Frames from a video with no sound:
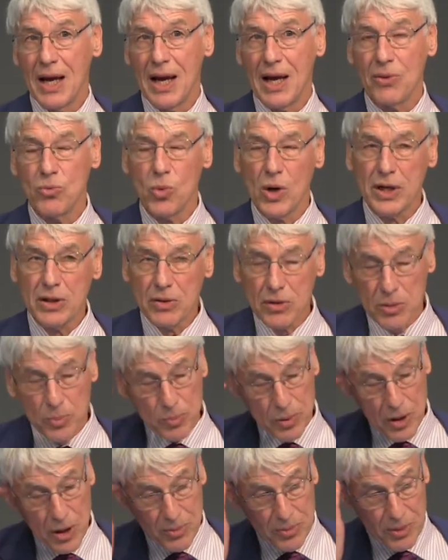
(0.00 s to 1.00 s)
And one of the
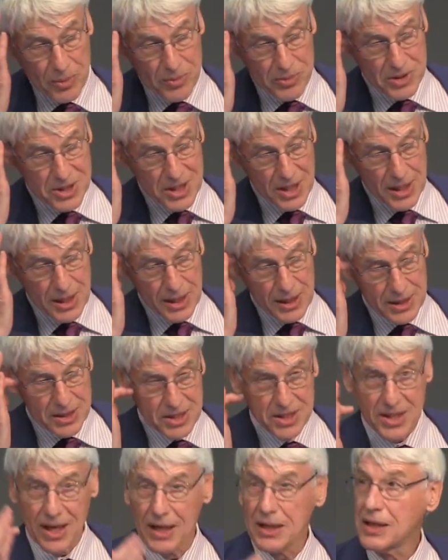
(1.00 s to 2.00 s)
problems
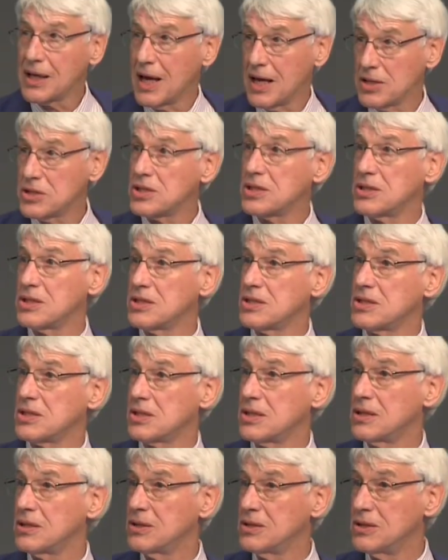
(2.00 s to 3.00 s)
is that
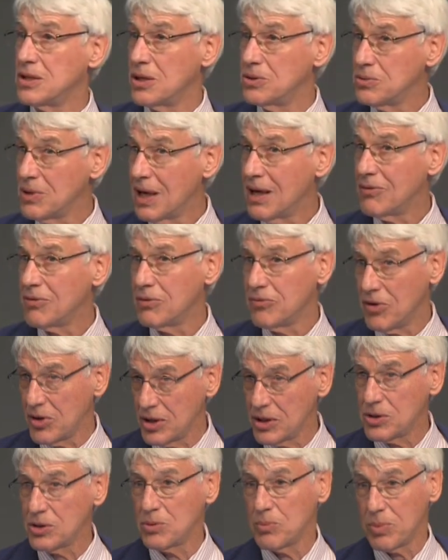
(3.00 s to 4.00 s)
cancers don't have a
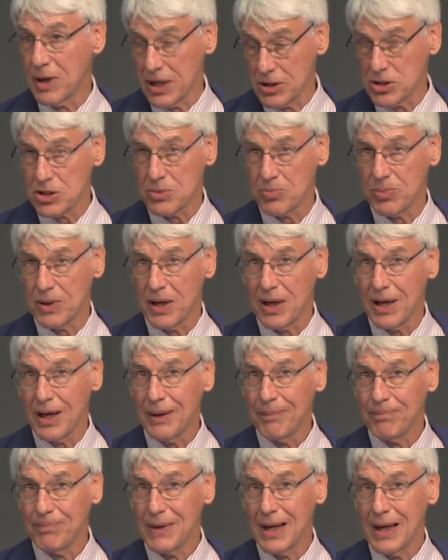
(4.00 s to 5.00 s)
very good blood supply.